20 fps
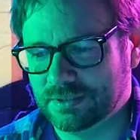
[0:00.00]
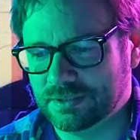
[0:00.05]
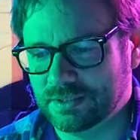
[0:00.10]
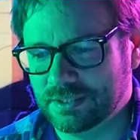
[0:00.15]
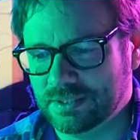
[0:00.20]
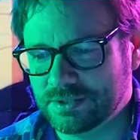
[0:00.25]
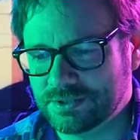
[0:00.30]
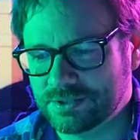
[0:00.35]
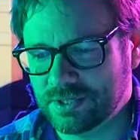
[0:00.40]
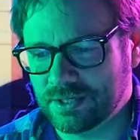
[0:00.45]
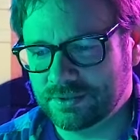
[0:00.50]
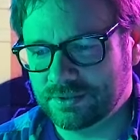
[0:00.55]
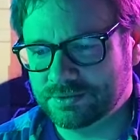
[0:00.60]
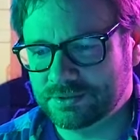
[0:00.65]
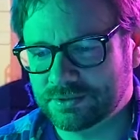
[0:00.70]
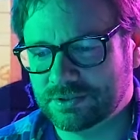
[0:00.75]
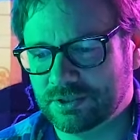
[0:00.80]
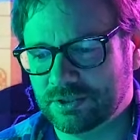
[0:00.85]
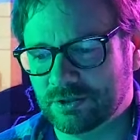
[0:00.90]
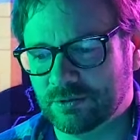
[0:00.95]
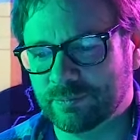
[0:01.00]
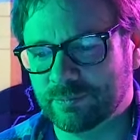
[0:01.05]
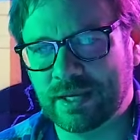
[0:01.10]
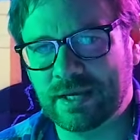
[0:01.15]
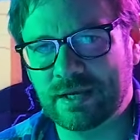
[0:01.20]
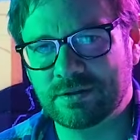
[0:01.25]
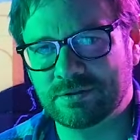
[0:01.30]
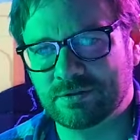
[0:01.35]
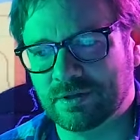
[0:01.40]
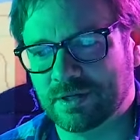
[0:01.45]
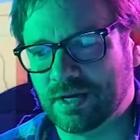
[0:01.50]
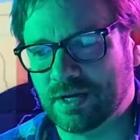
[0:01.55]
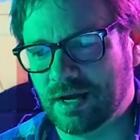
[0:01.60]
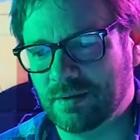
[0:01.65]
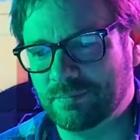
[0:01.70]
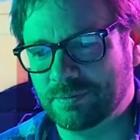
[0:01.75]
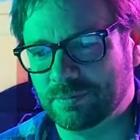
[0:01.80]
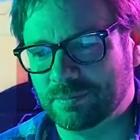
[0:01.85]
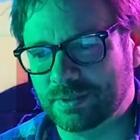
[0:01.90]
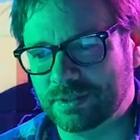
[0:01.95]
insult to your band or a
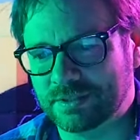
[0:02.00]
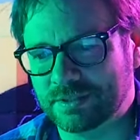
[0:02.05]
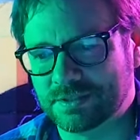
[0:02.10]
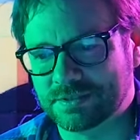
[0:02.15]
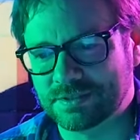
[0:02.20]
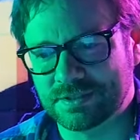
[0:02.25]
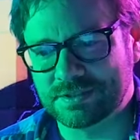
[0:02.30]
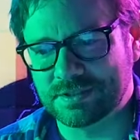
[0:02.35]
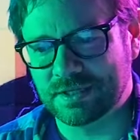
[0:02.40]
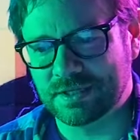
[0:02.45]
compliment? Because it's